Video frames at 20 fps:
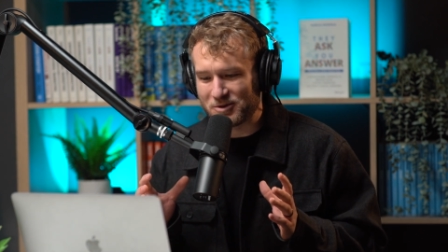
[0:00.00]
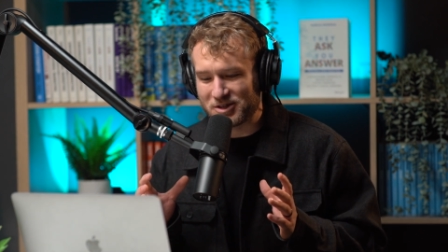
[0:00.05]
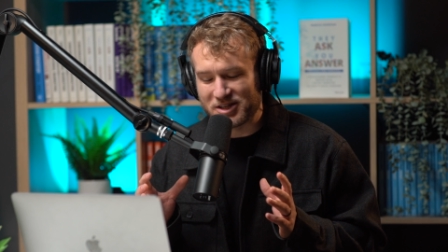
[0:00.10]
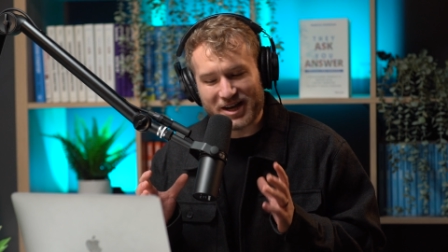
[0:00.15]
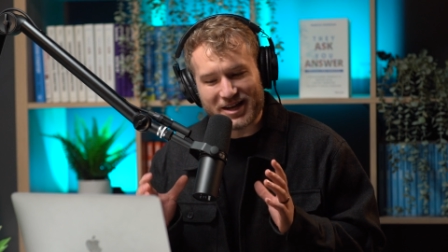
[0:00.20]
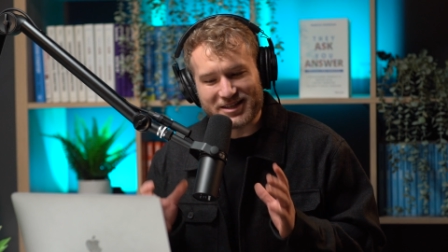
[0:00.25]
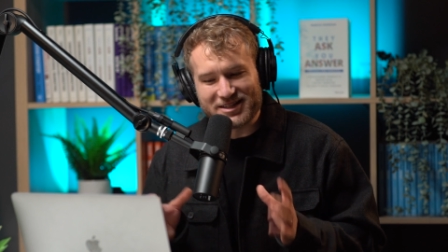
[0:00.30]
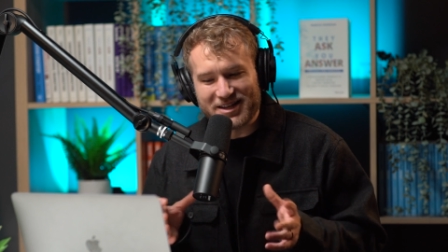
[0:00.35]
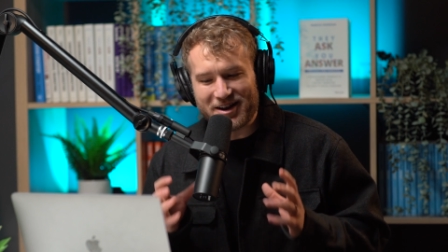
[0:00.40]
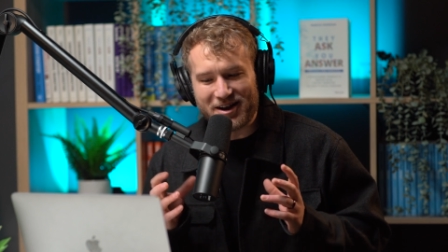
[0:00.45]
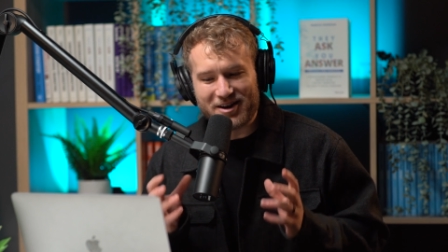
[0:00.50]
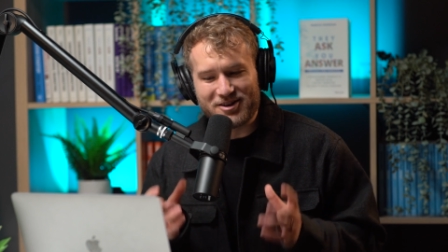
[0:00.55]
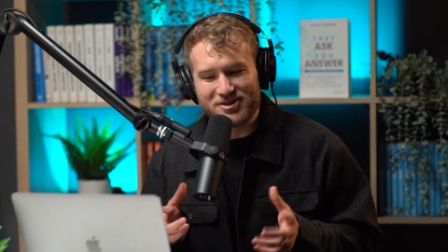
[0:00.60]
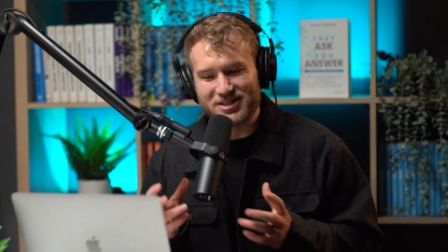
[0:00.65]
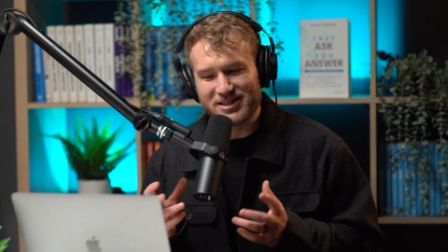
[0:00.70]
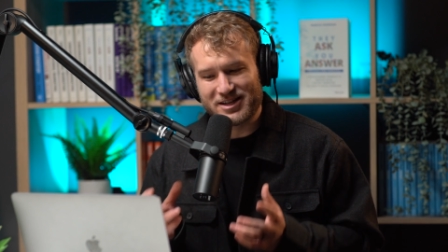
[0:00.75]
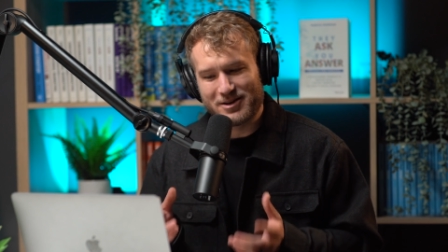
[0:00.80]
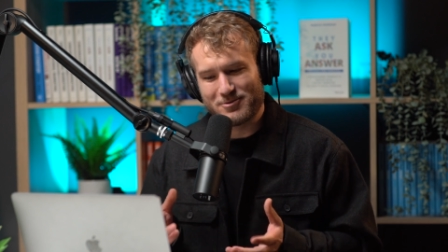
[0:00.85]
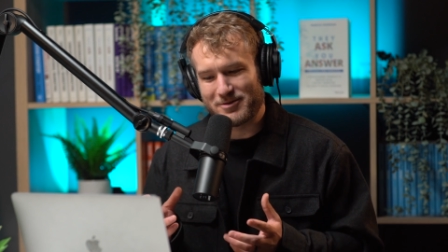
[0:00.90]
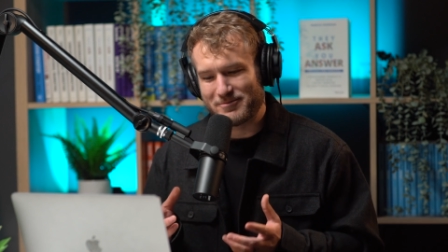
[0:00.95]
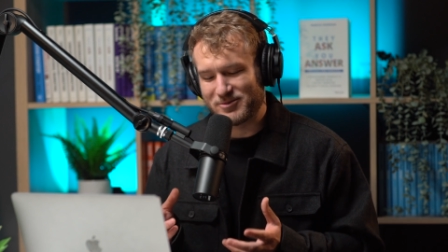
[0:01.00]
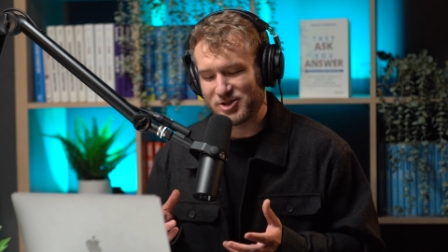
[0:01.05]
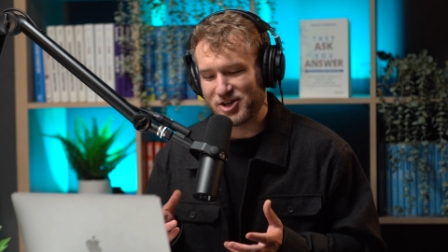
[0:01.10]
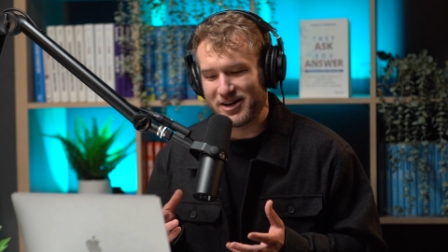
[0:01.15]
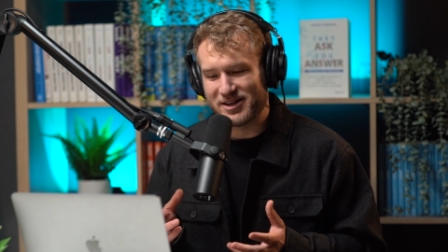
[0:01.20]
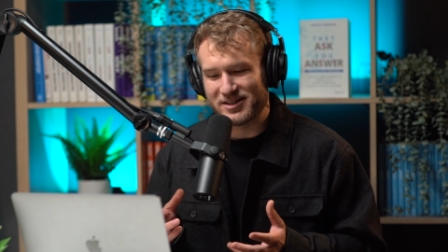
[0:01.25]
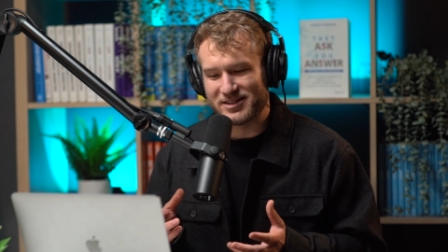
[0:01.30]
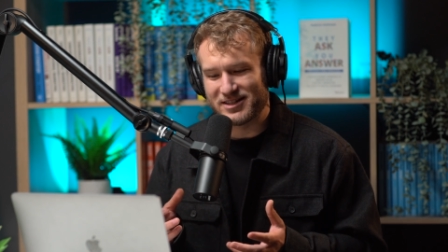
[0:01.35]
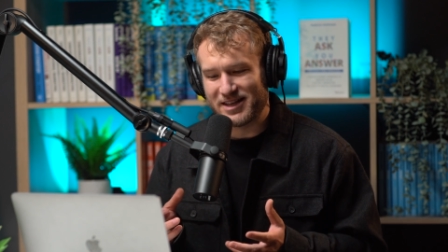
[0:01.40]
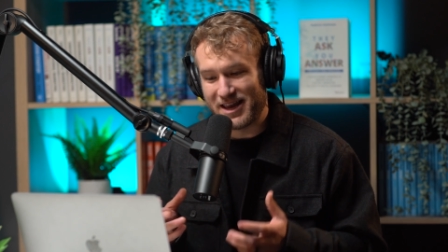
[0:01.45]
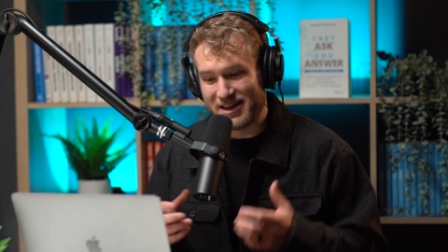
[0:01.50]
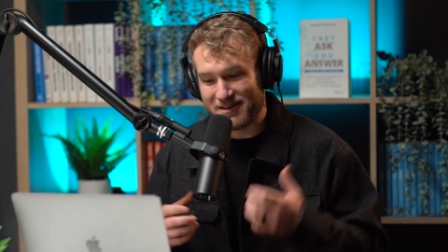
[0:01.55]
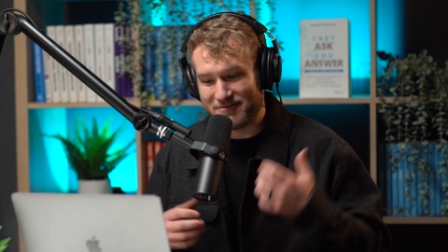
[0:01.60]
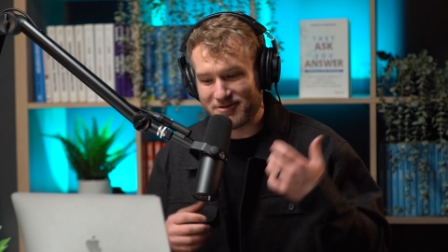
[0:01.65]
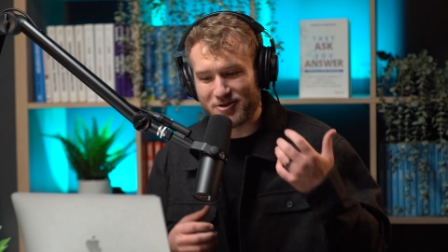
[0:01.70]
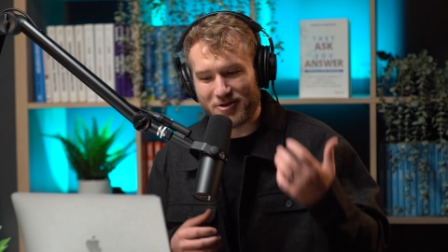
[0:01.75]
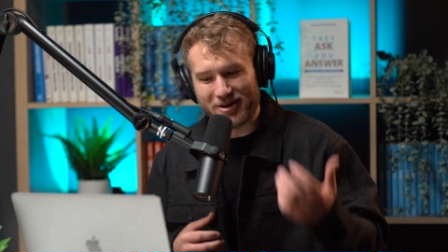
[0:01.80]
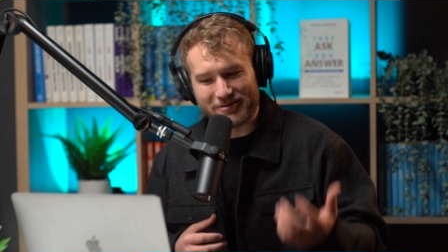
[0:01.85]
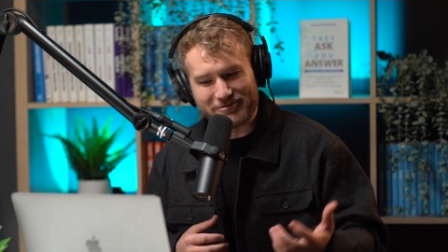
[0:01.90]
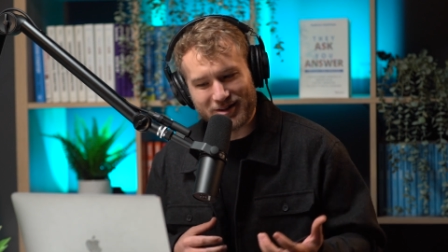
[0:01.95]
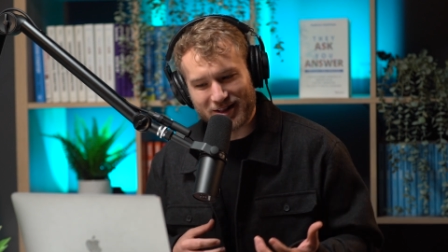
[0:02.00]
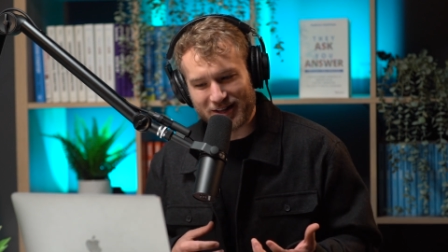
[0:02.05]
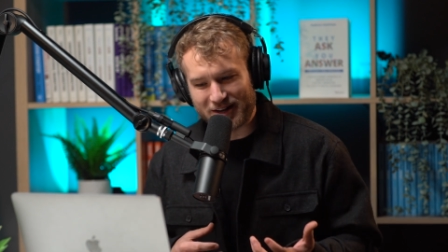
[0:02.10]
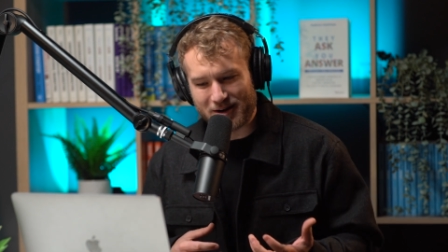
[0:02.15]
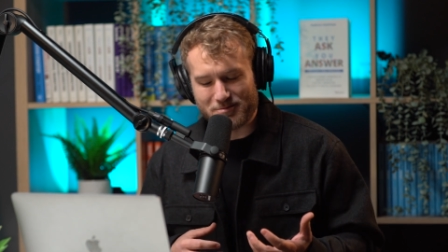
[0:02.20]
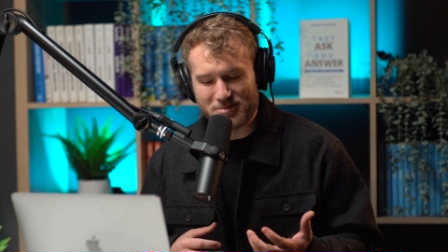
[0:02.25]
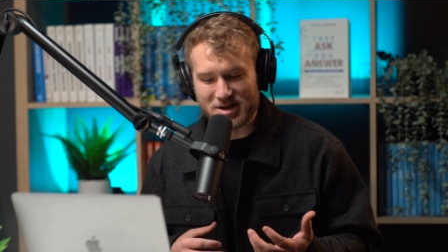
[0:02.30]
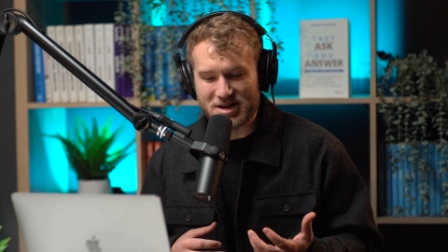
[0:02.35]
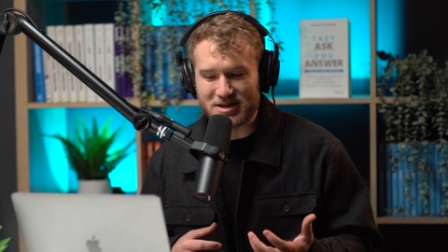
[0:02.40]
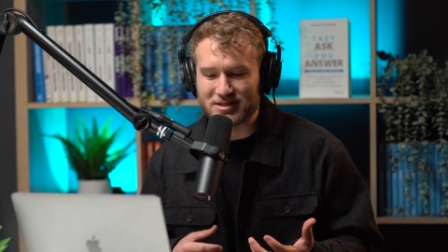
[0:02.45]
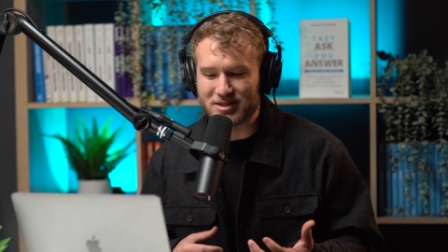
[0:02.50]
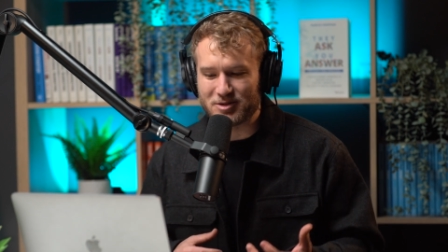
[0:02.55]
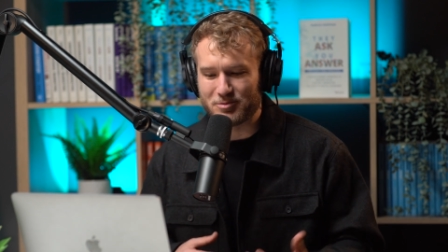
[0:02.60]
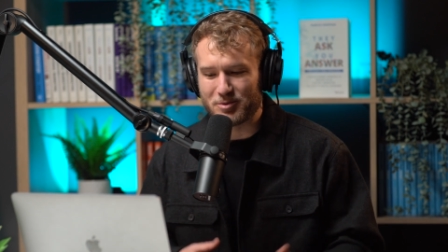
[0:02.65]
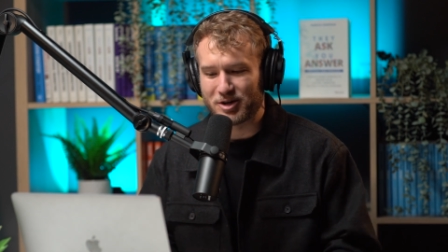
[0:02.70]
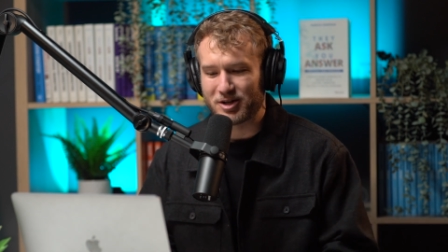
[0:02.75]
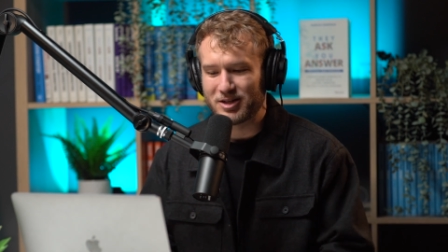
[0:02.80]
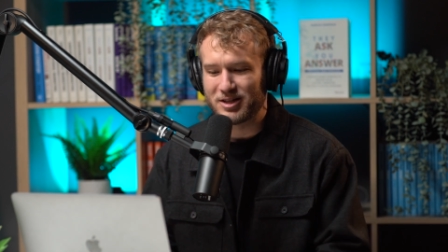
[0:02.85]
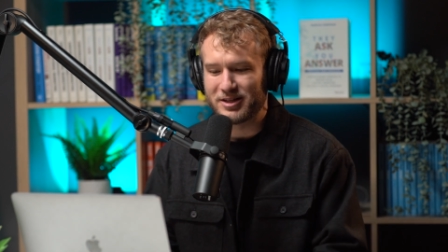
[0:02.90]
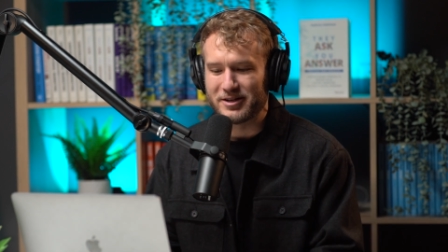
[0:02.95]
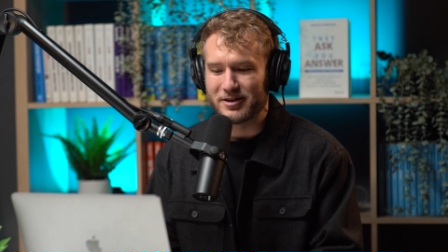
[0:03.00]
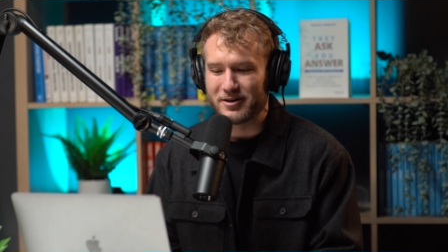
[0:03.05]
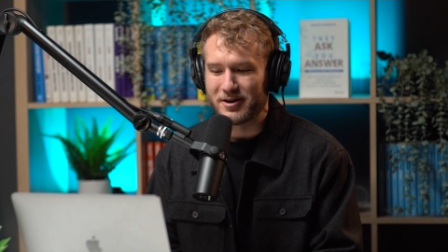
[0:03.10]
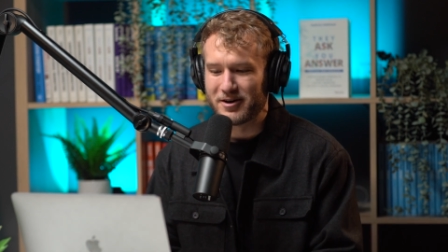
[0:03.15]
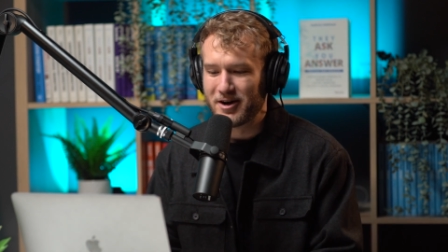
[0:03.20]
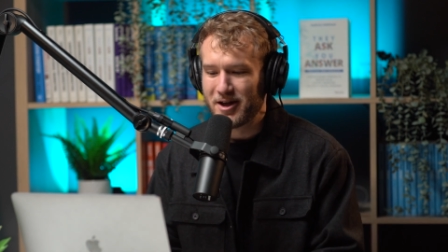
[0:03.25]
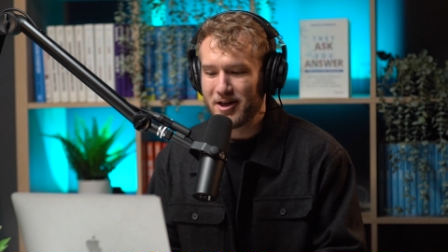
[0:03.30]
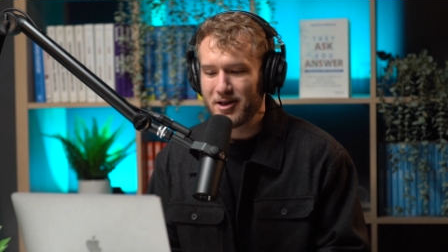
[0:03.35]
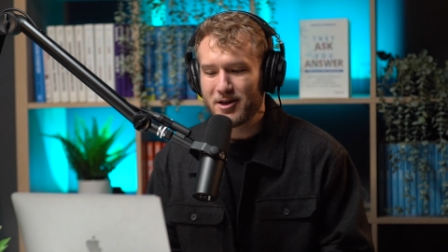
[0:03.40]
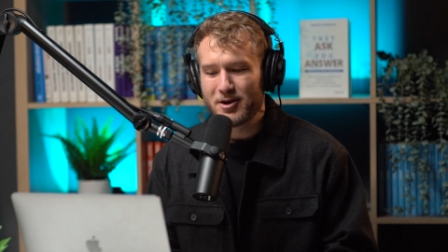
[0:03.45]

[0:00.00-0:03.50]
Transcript: doesn't understand what I'm trying to say, even though I feel like I'm being super clear.